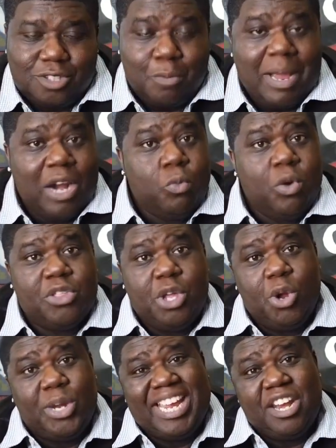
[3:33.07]
no matter
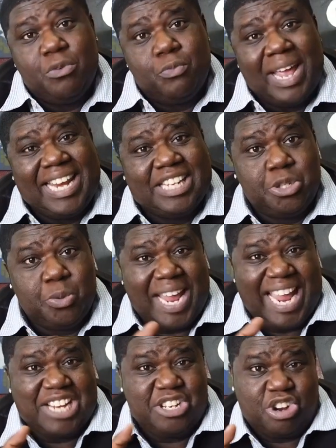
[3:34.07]
whether you're getting ready to
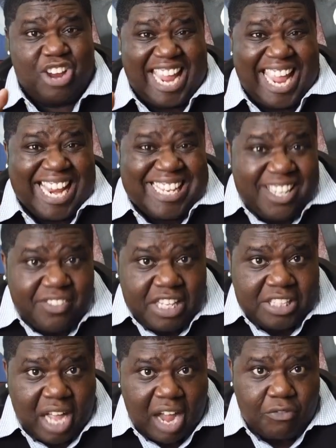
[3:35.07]
enter into
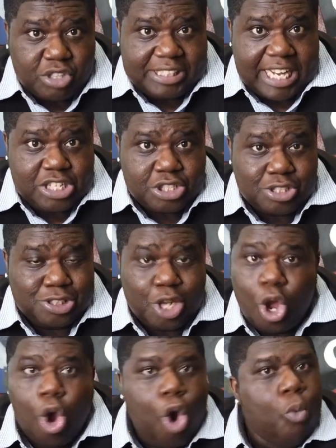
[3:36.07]
these
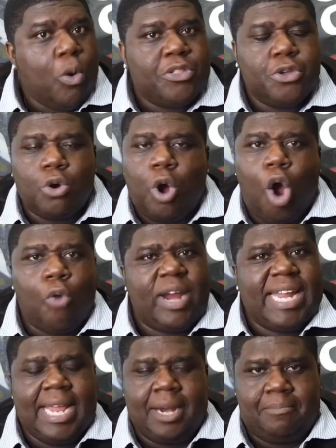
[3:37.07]
conversations or whether you're
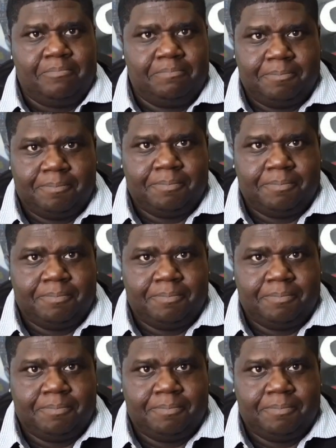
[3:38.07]
already in them.